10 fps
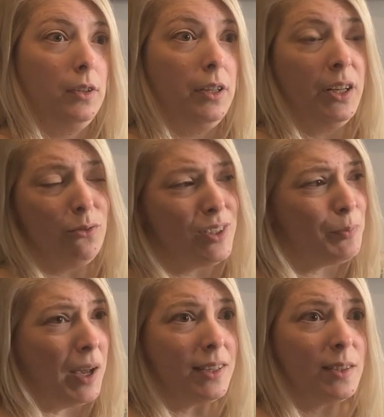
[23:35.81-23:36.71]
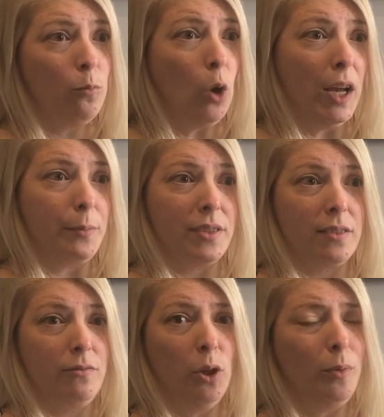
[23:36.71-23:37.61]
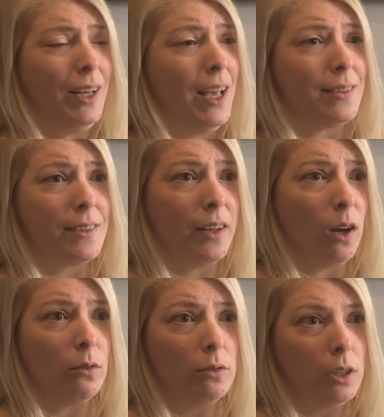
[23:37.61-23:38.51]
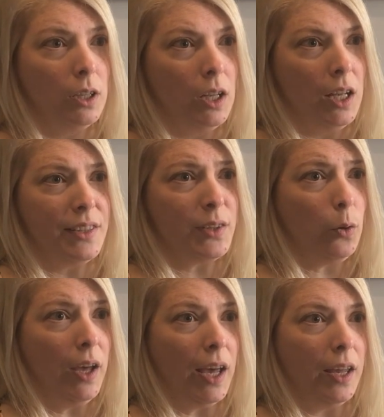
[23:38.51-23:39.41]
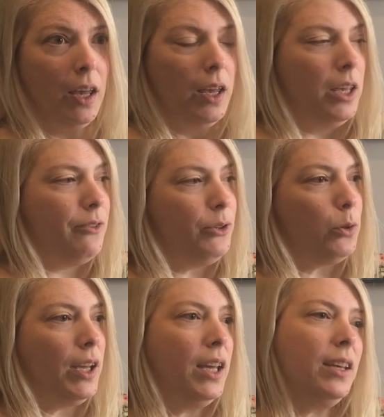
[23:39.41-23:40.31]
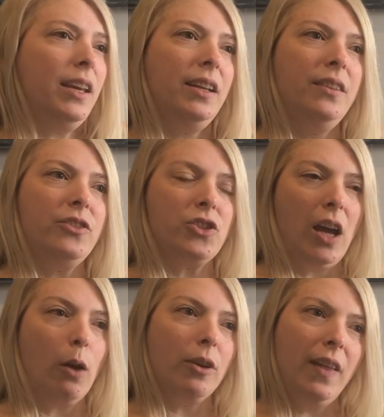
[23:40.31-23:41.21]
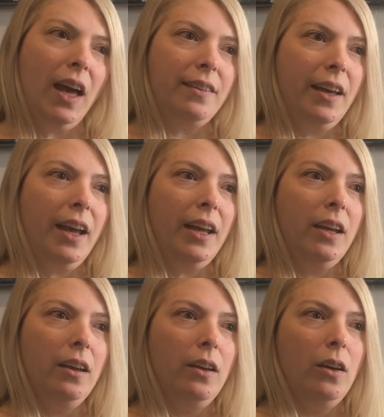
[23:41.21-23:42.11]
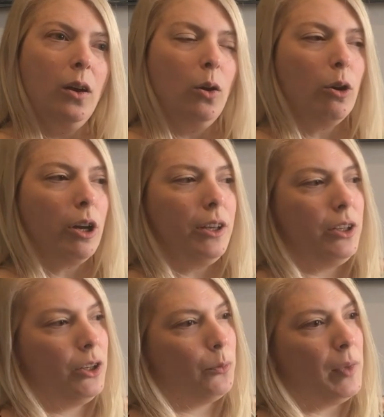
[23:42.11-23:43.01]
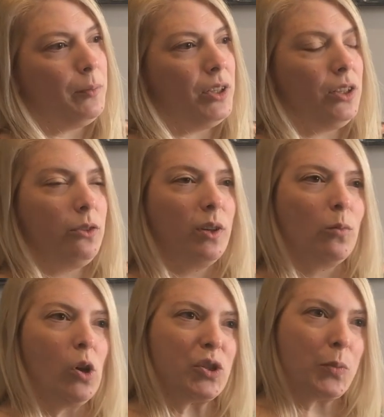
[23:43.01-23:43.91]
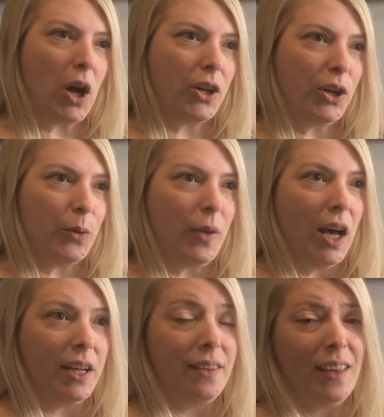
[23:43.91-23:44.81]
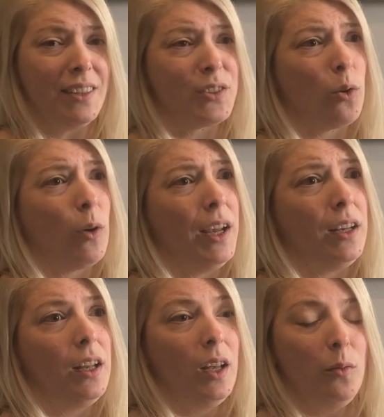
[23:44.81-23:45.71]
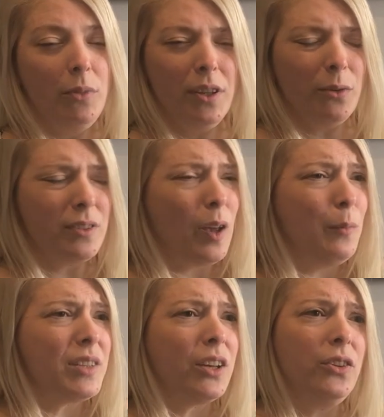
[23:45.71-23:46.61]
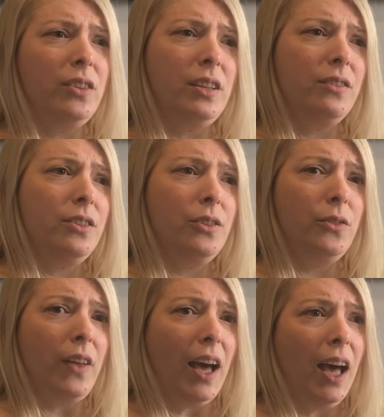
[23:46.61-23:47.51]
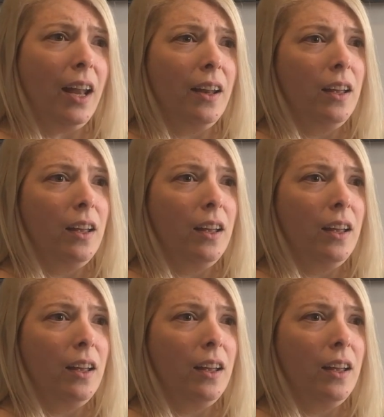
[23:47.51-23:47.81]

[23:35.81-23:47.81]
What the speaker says: Just buy some wipes. Nobody has to know. It's okay. If you can't get in the shower that day, or maybe you can wash part of your body, that's great. But there were times I couldn't even do that.